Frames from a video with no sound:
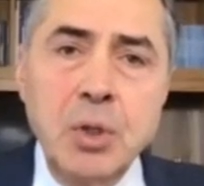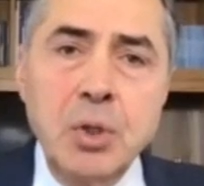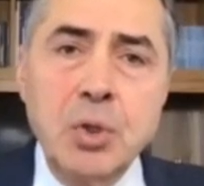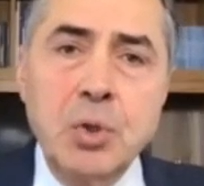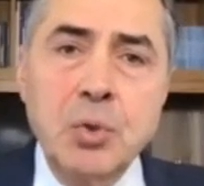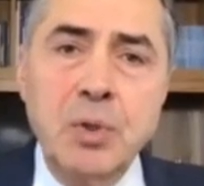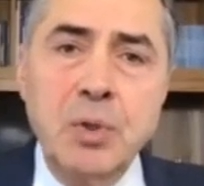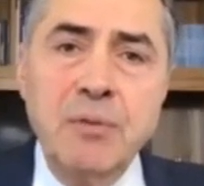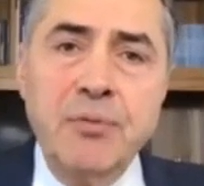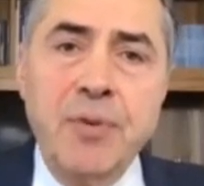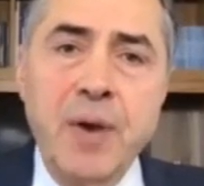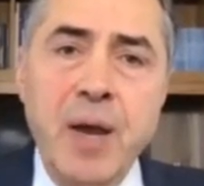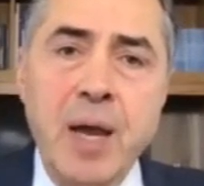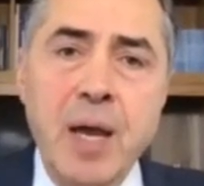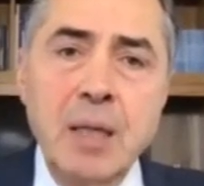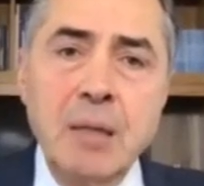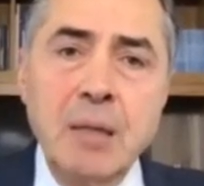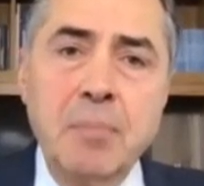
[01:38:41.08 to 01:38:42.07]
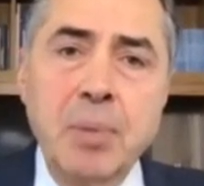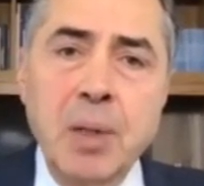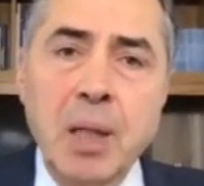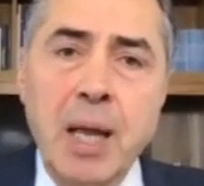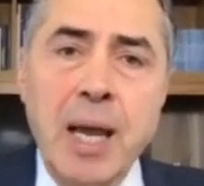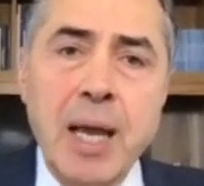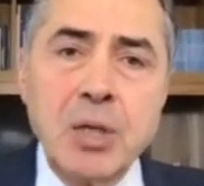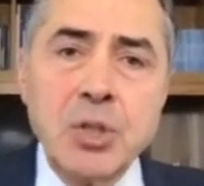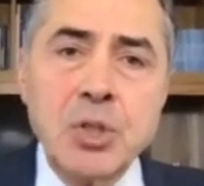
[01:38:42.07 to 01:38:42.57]
to defend
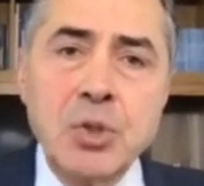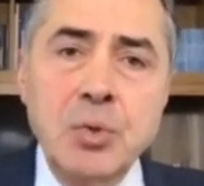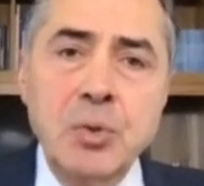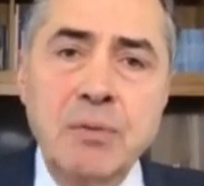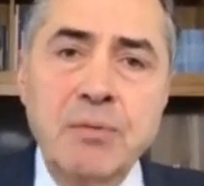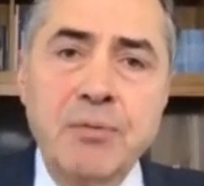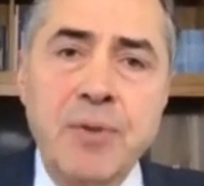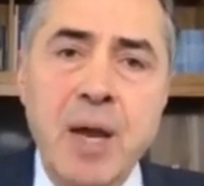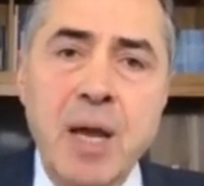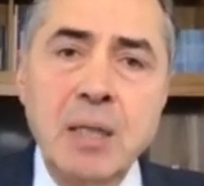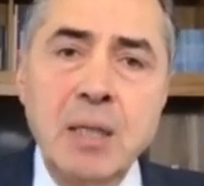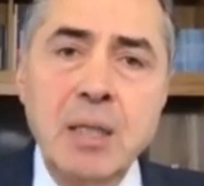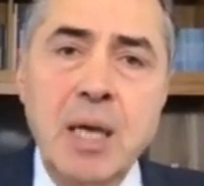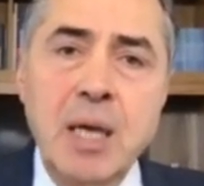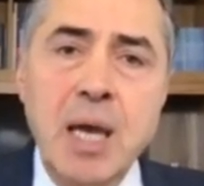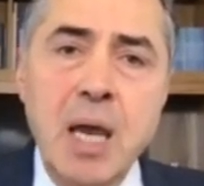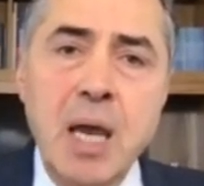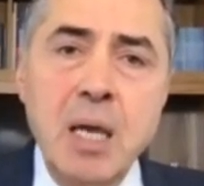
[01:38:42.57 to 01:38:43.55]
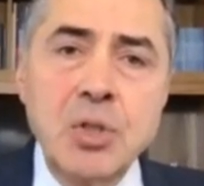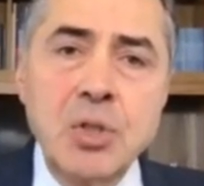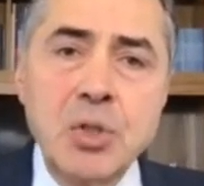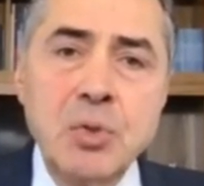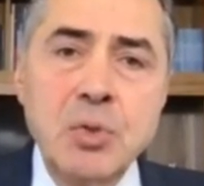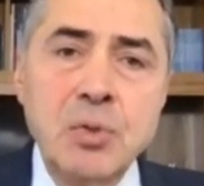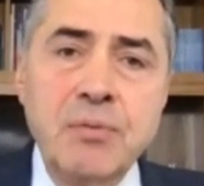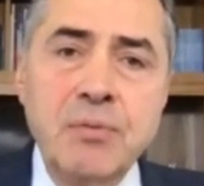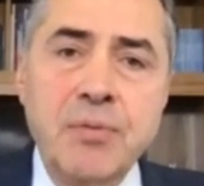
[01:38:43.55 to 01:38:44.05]
Blacks, to defend gays,
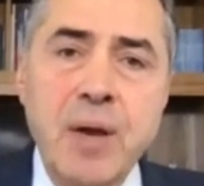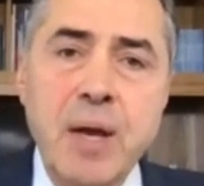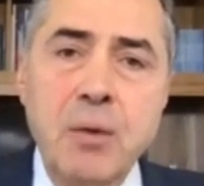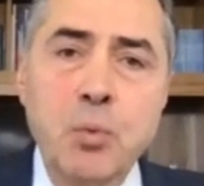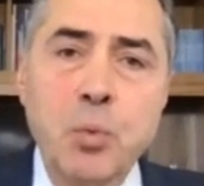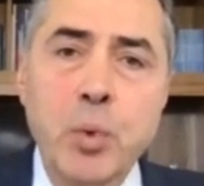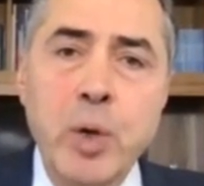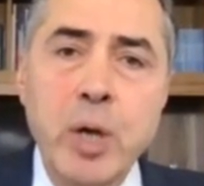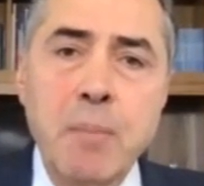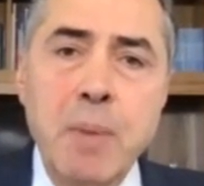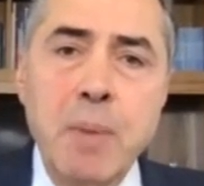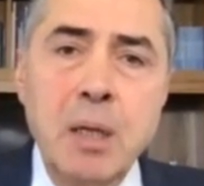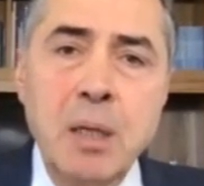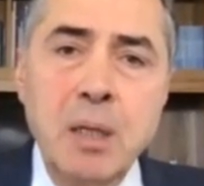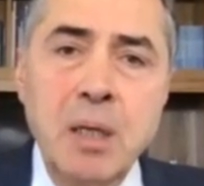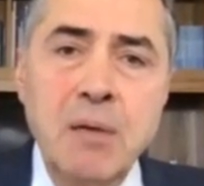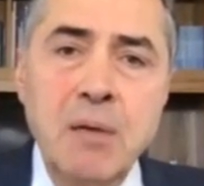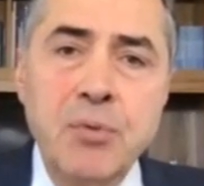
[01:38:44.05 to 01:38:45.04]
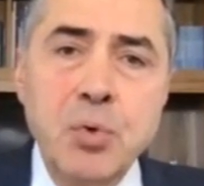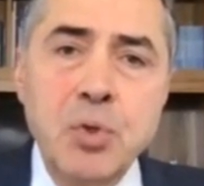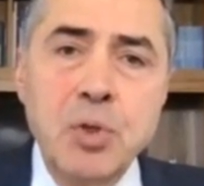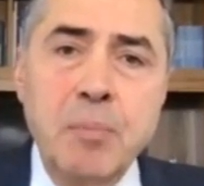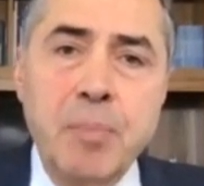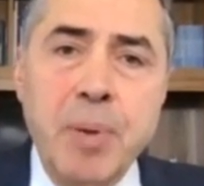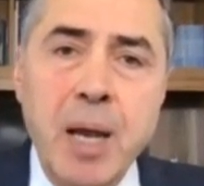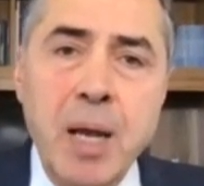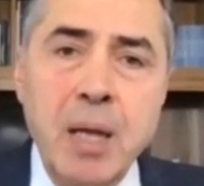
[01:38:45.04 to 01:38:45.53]
to defend women, if you
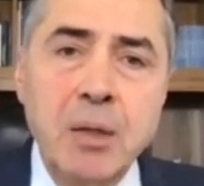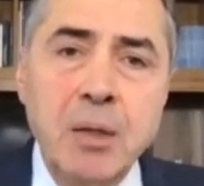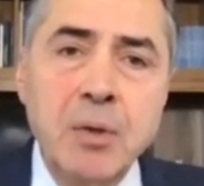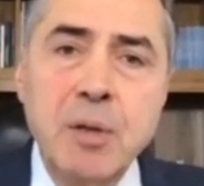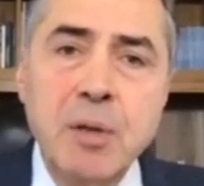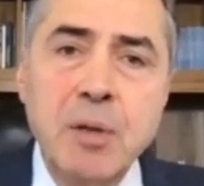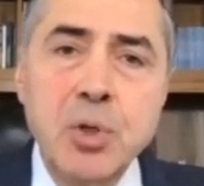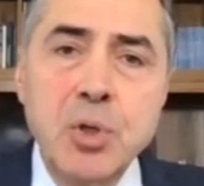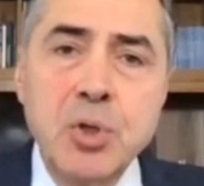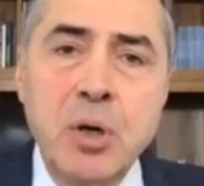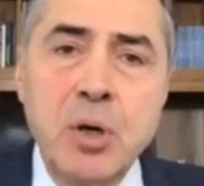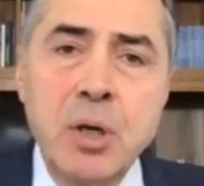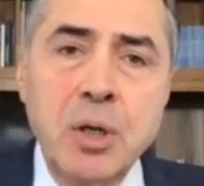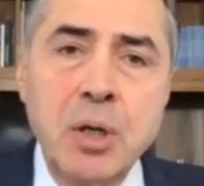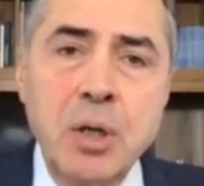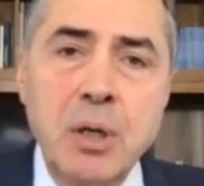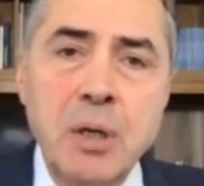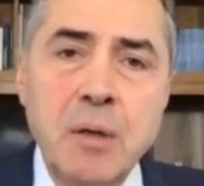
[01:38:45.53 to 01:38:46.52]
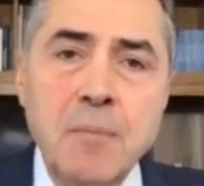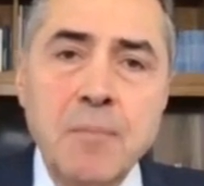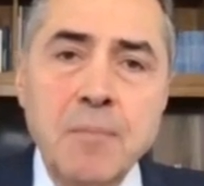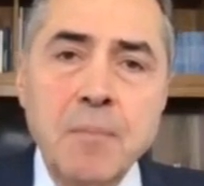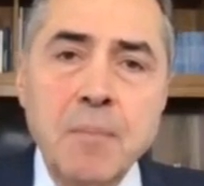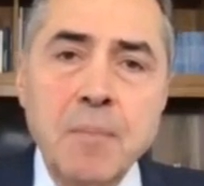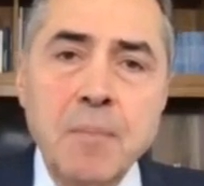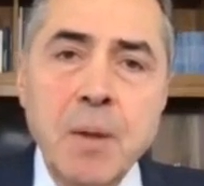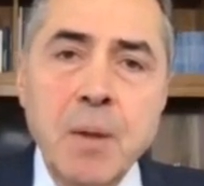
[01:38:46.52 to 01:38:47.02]
depend on the majority,
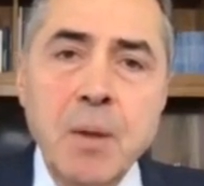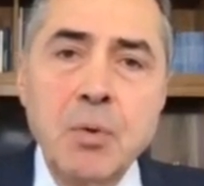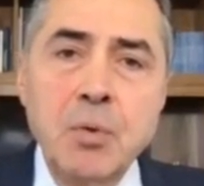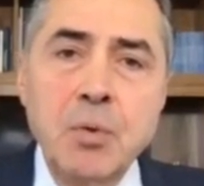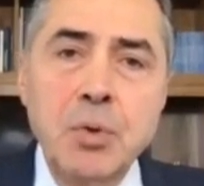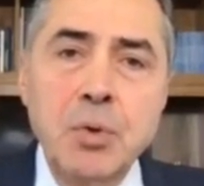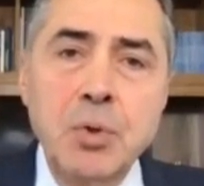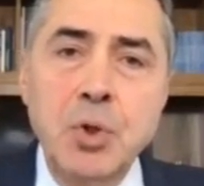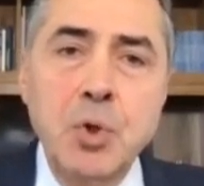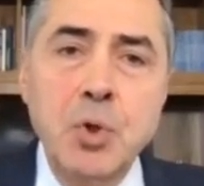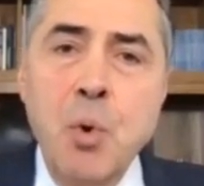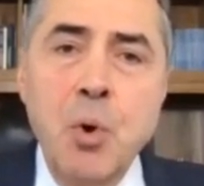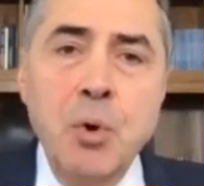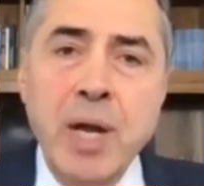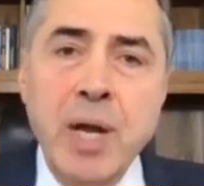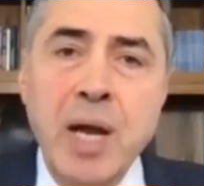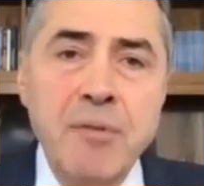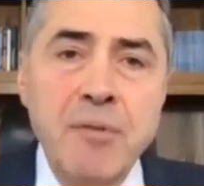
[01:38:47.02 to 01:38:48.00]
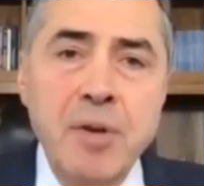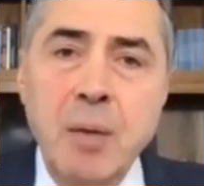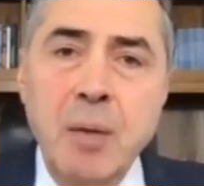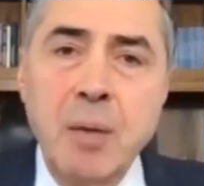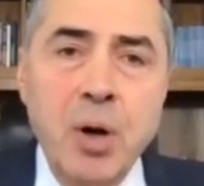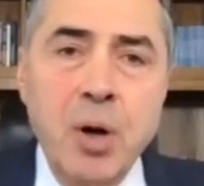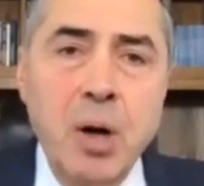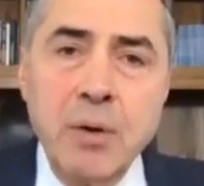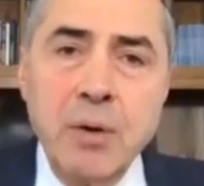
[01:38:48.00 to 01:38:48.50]
you won't have any
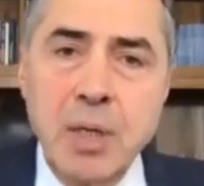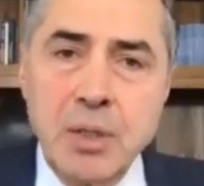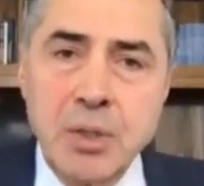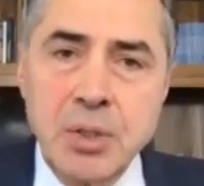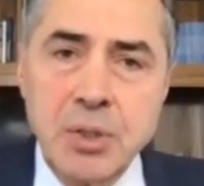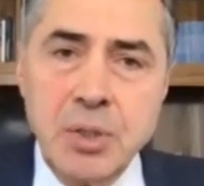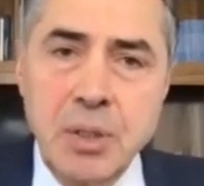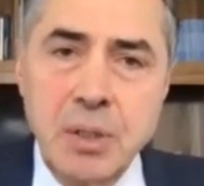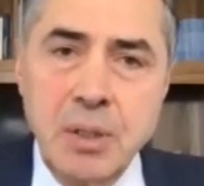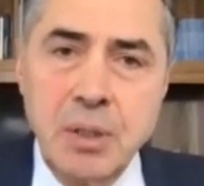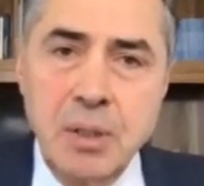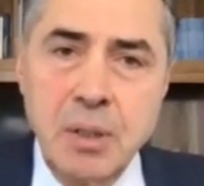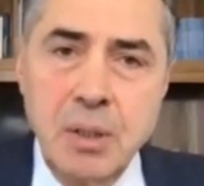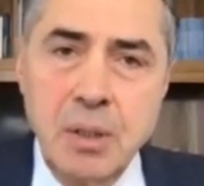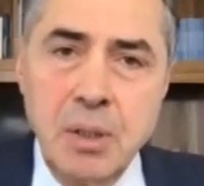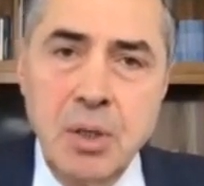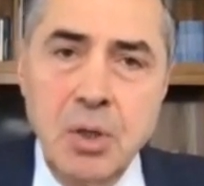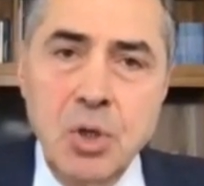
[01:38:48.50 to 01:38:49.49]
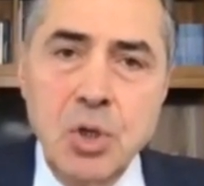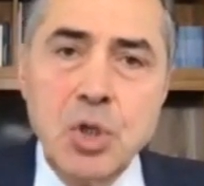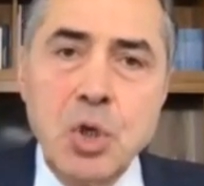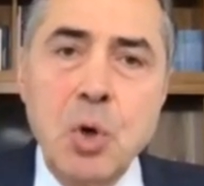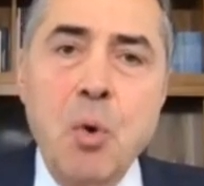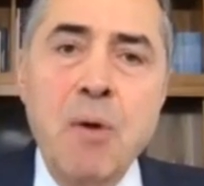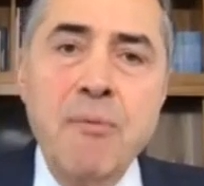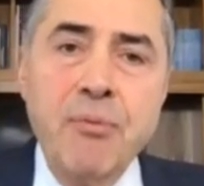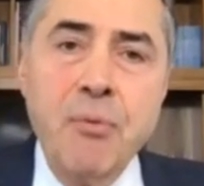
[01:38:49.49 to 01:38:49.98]
progress.
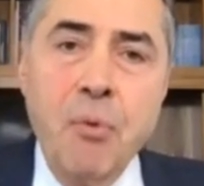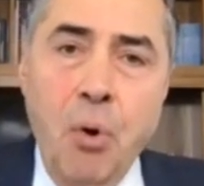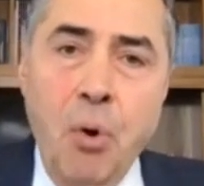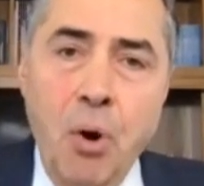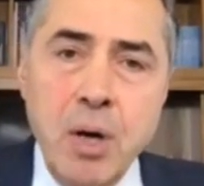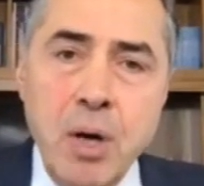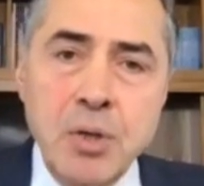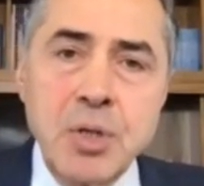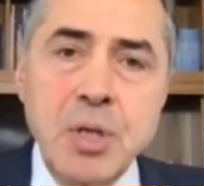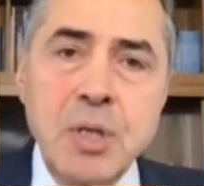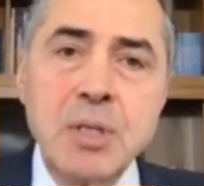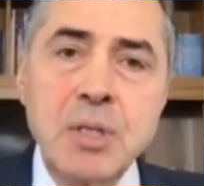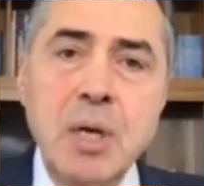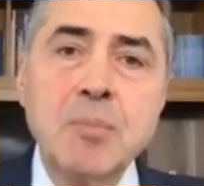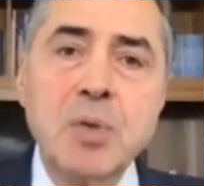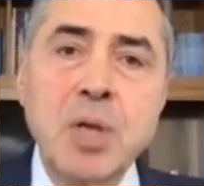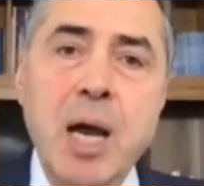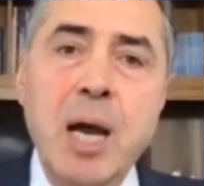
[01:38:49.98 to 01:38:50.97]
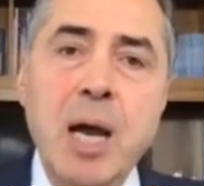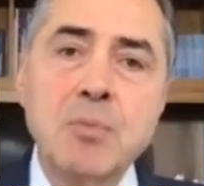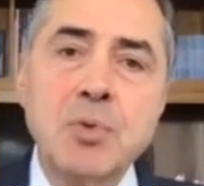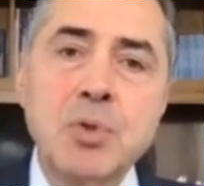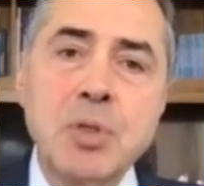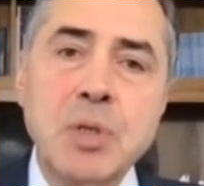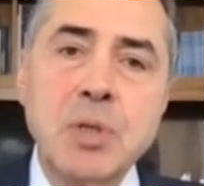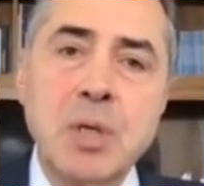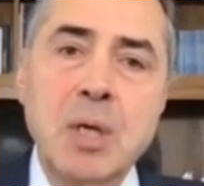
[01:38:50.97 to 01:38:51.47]
So of course,
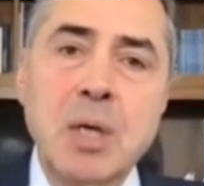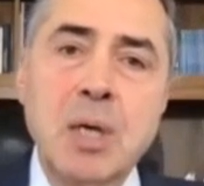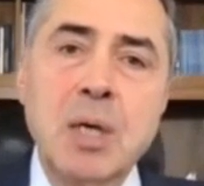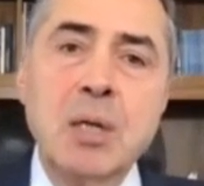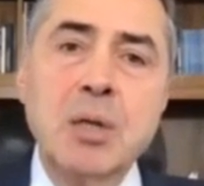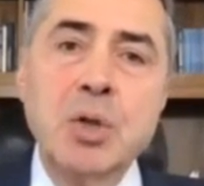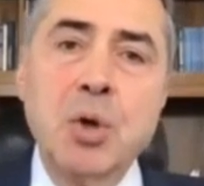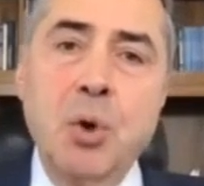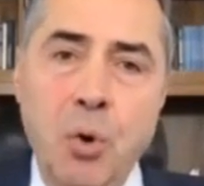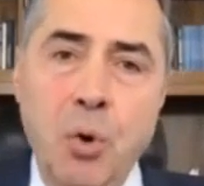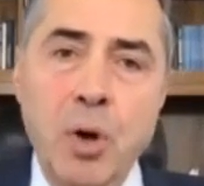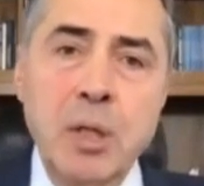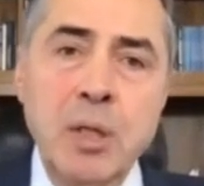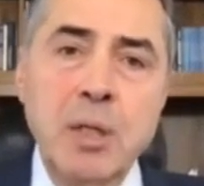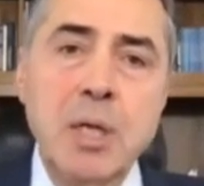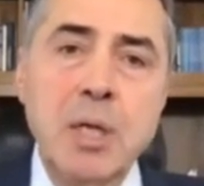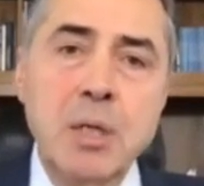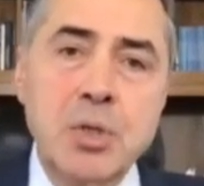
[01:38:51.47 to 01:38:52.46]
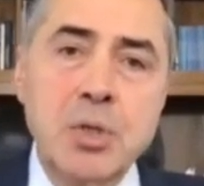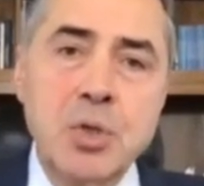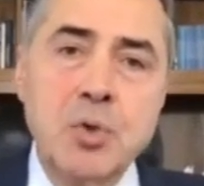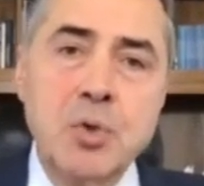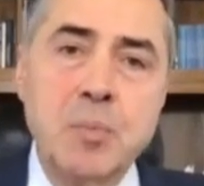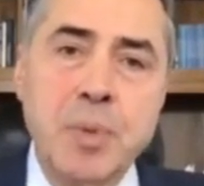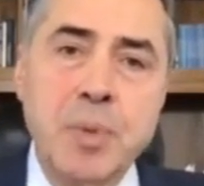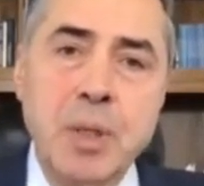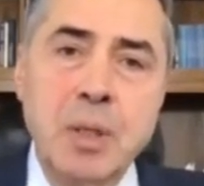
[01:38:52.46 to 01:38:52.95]
sometimes the court needs
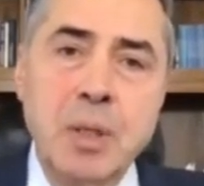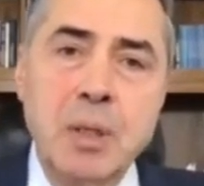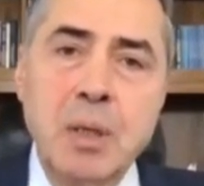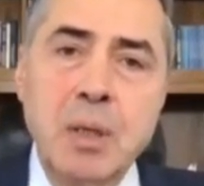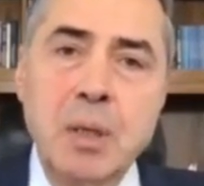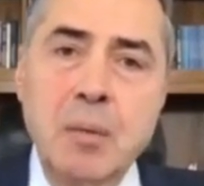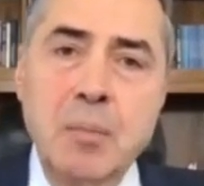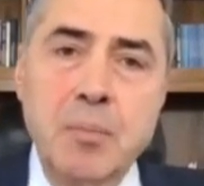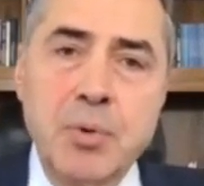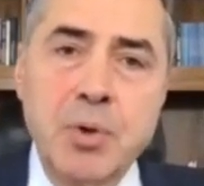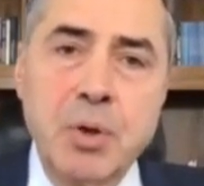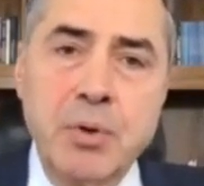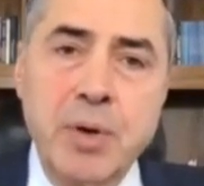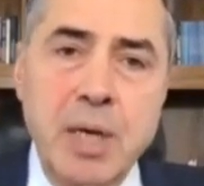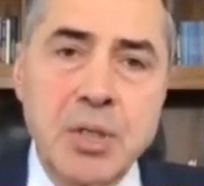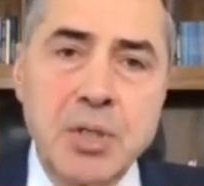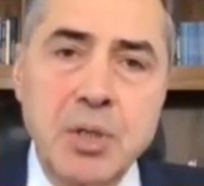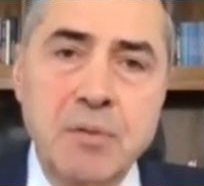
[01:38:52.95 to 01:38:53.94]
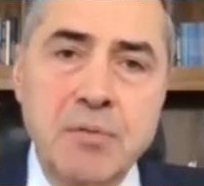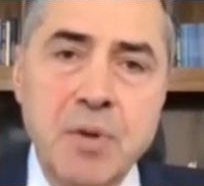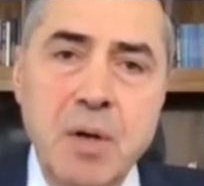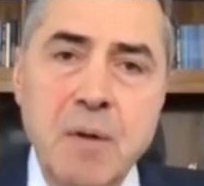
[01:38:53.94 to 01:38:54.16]
to be progressive.